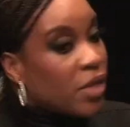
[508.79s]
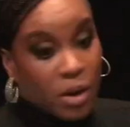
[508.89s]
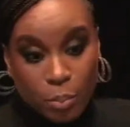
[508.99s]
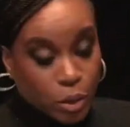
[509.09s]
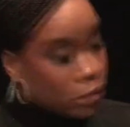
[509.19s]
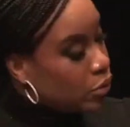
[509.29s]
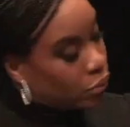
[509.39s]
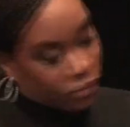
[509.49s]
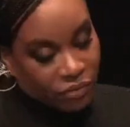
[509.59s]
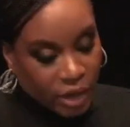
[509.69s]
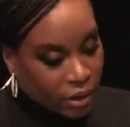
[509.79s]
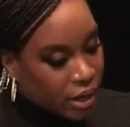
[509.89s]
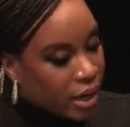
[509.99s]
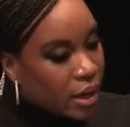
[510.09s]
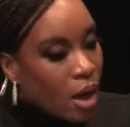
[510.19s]
their producers were
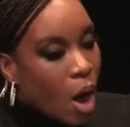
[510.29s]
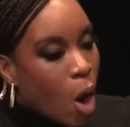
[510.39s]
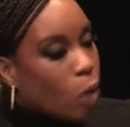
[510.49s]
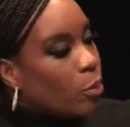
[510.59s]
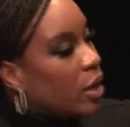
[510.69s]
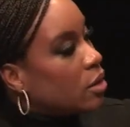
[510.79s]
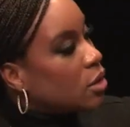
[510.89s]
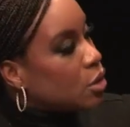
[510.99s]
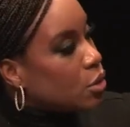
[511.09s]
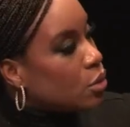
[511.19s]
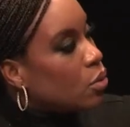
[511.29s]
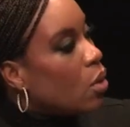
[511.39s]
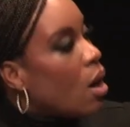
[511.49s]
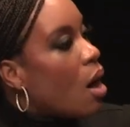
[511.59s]
very open to